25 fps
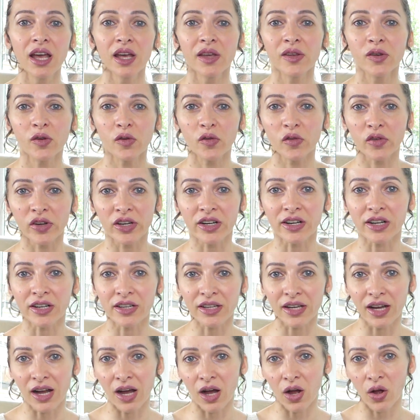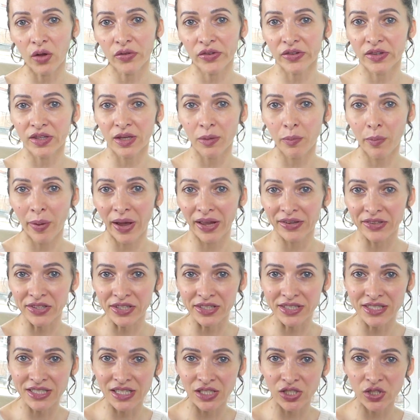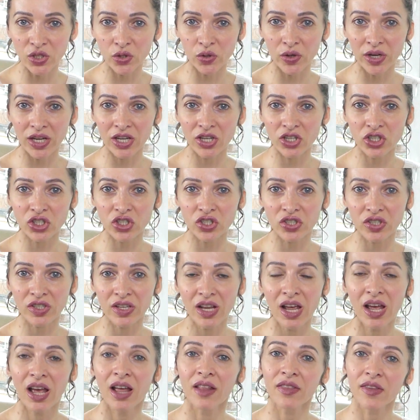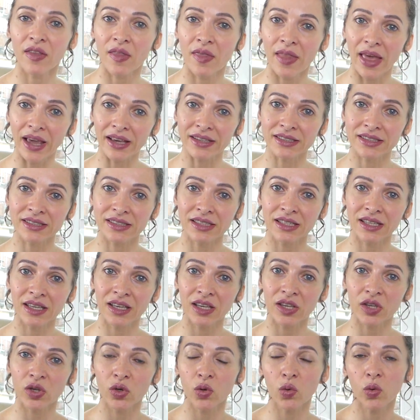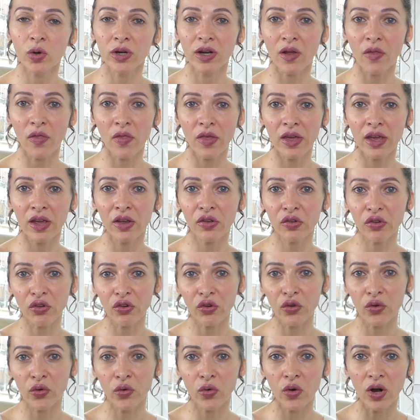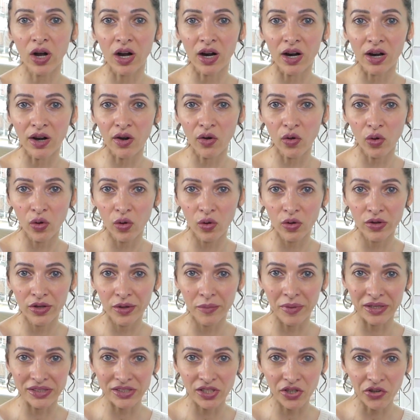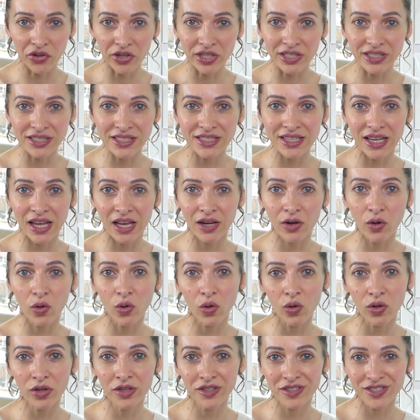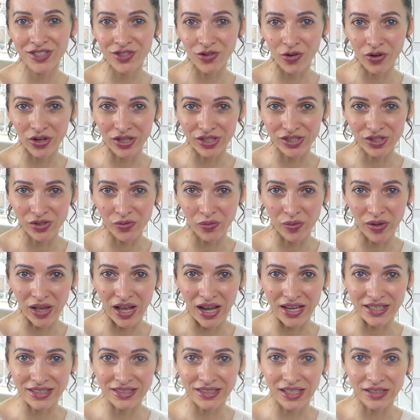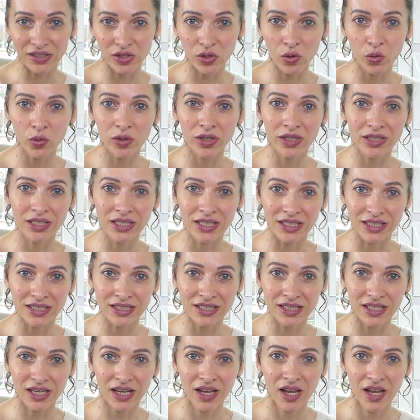You figured out the pattern situation. The next thing you want to think through are all the materials and all the sewing supplies that you will need.